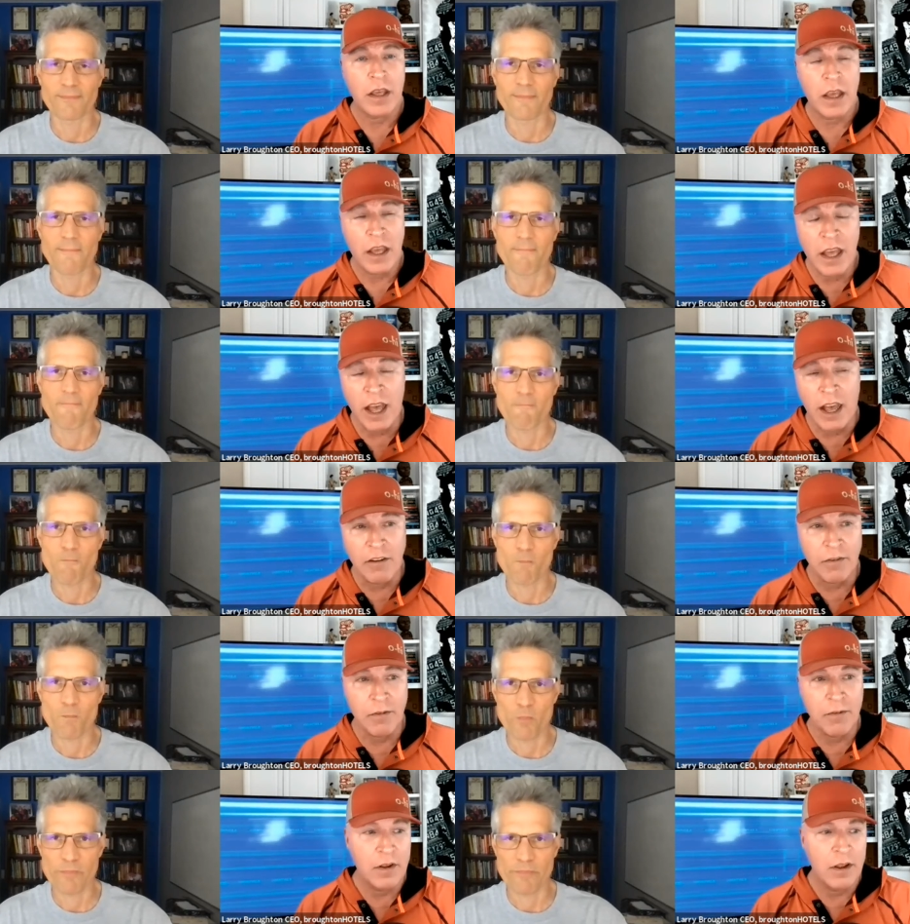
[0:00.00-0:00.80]

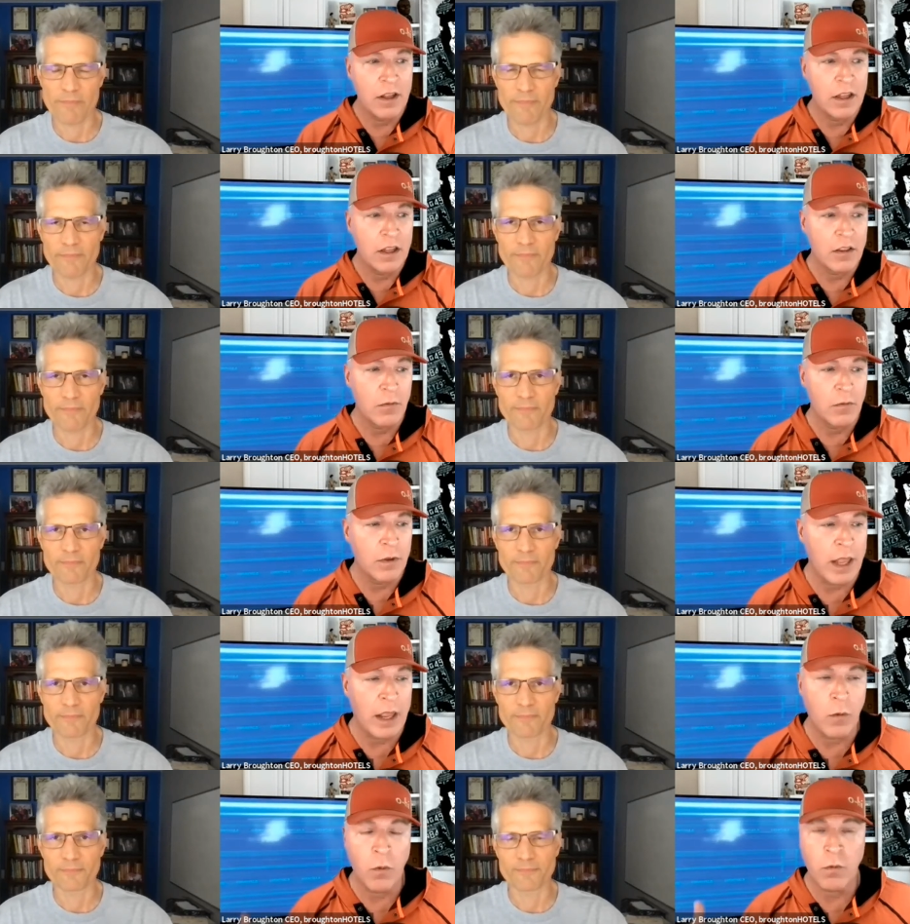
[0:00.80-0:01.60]
Speaker 1: if when
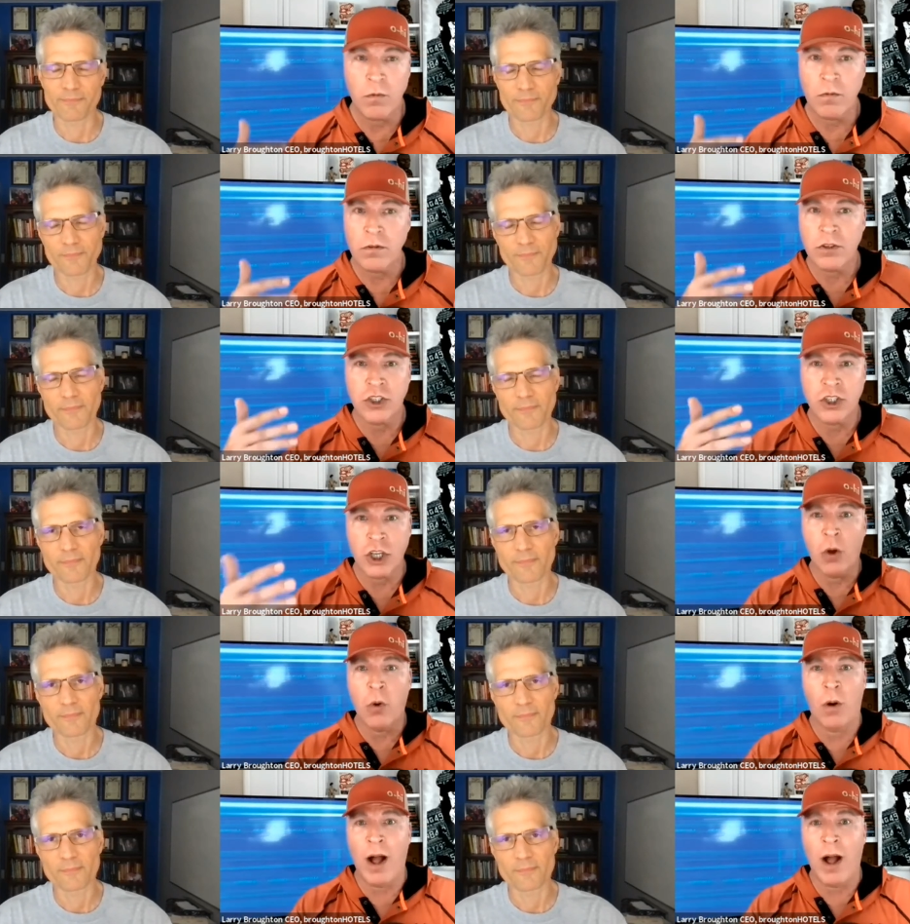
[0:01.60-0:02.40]
they
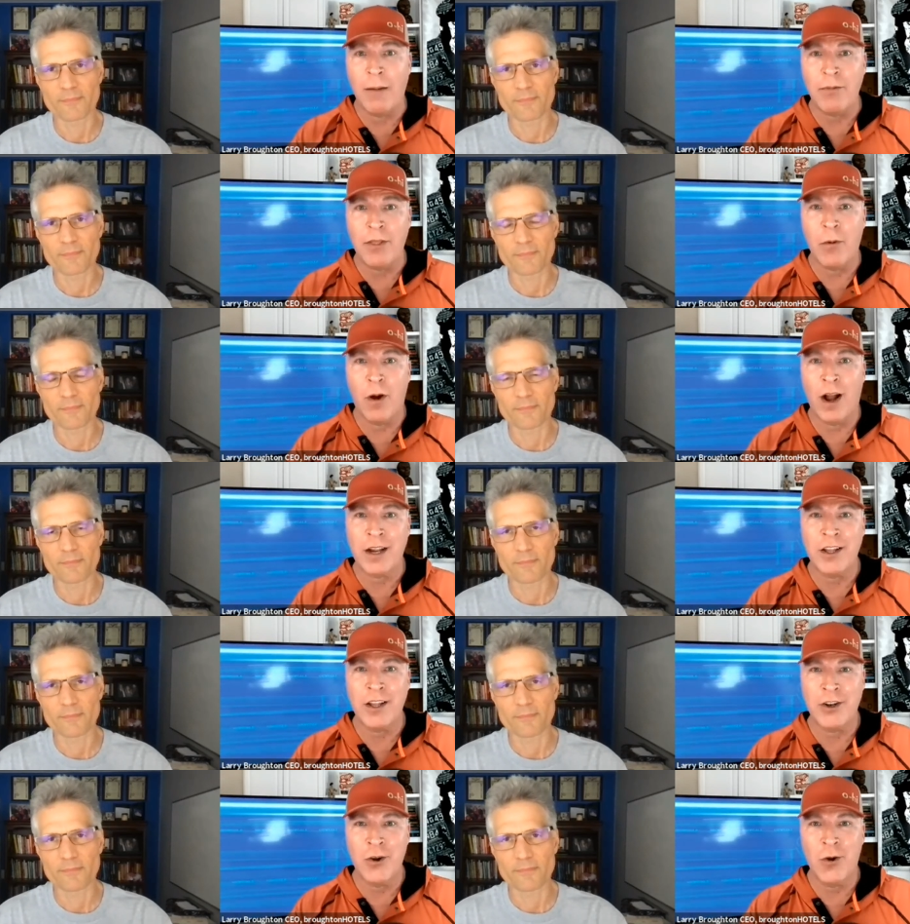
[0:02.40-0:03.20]
show up, they walk in
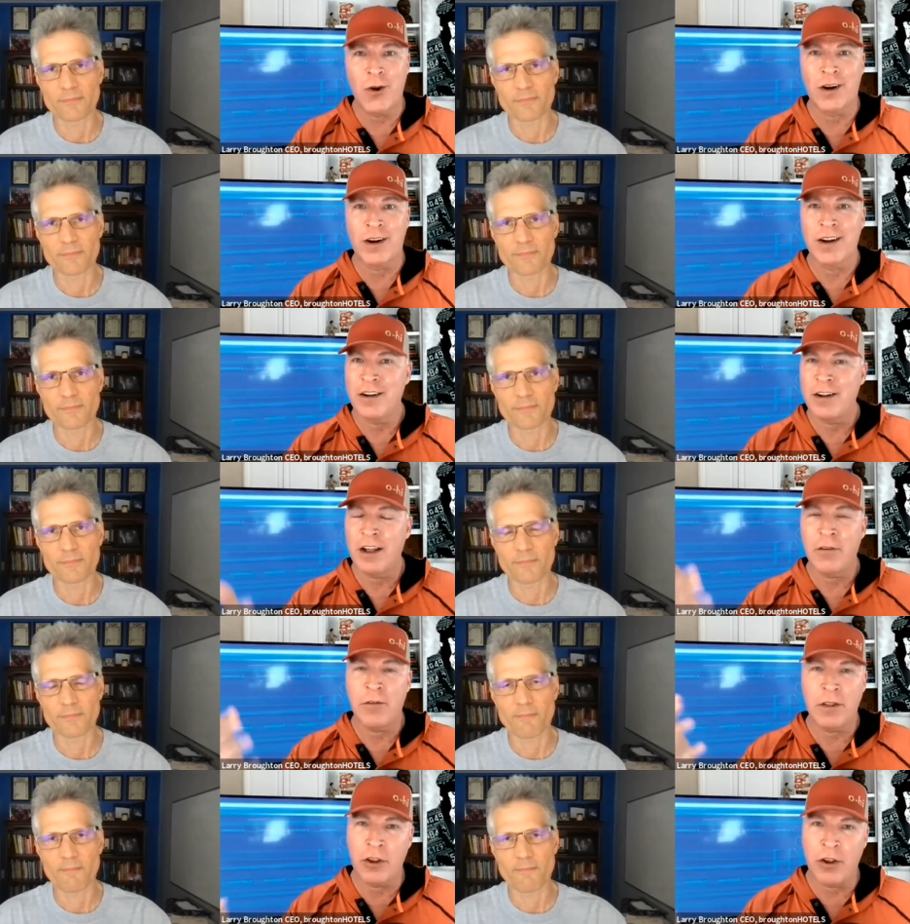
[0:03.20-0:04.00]
the door,
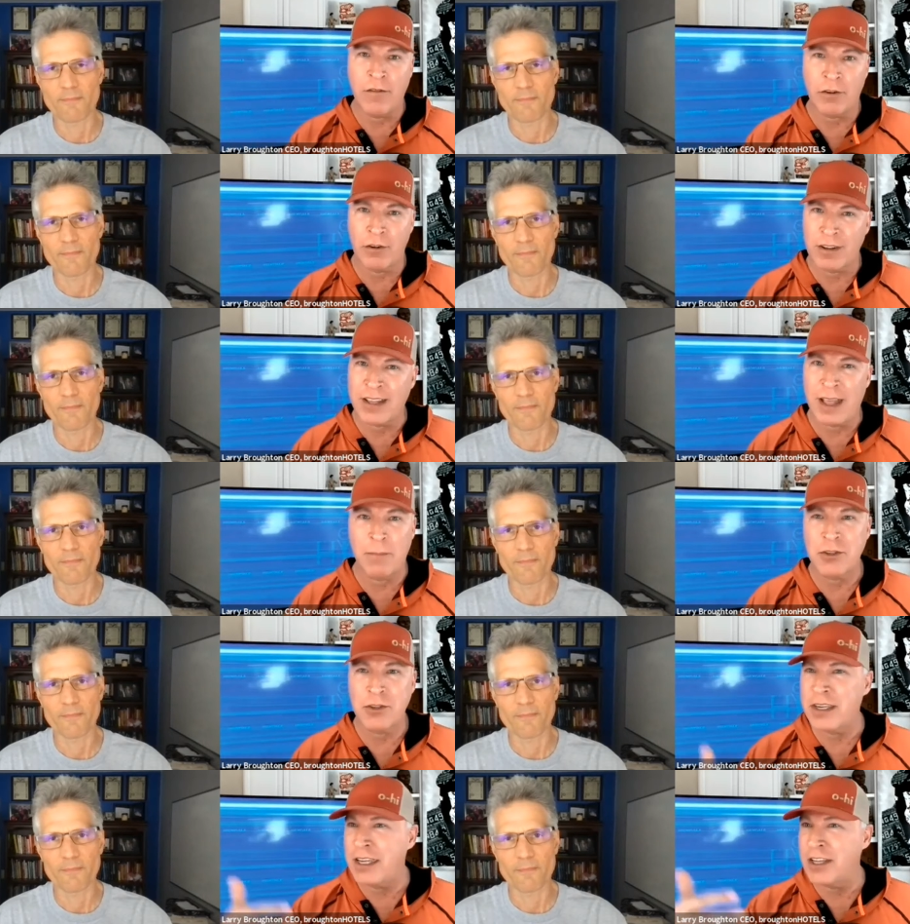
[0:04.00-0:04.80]
whether you have a
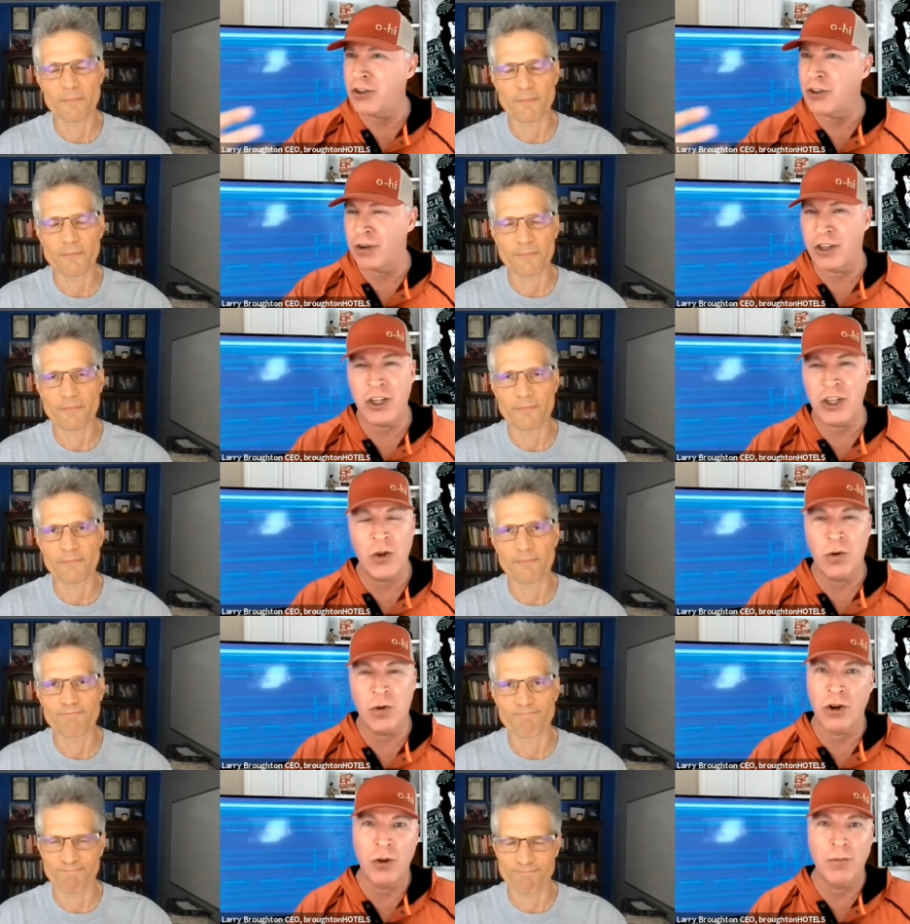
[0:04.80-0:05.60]
receptionist or it's you
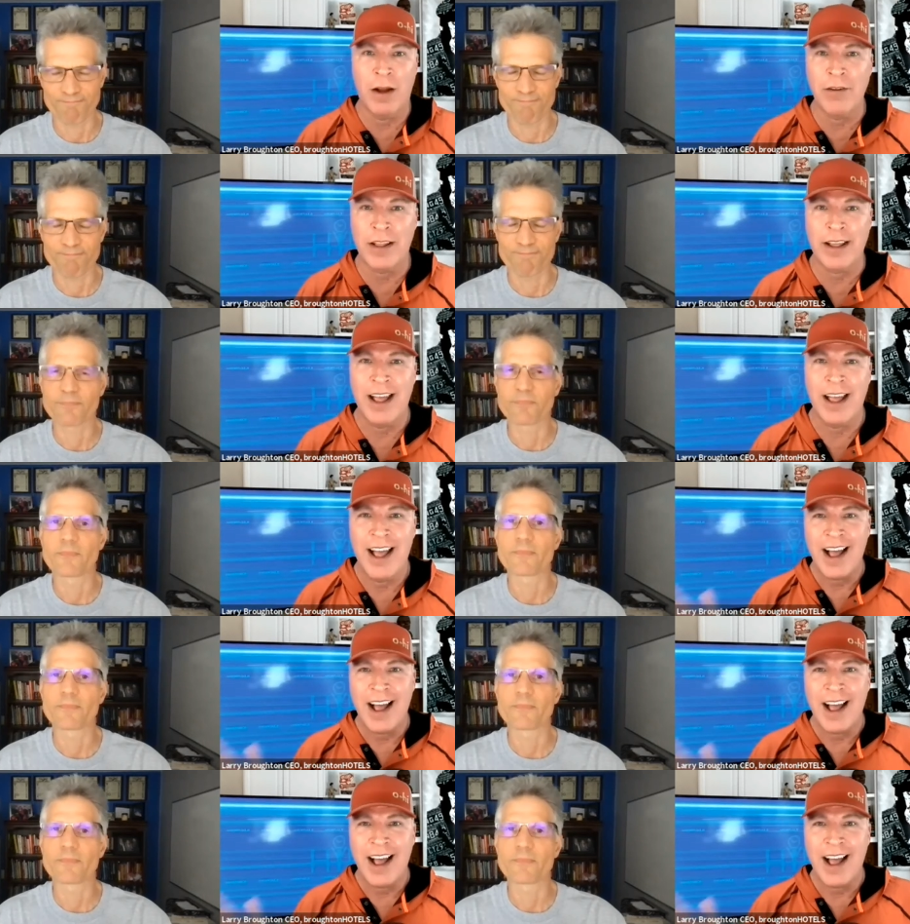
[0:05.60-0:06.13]
or whomever, they,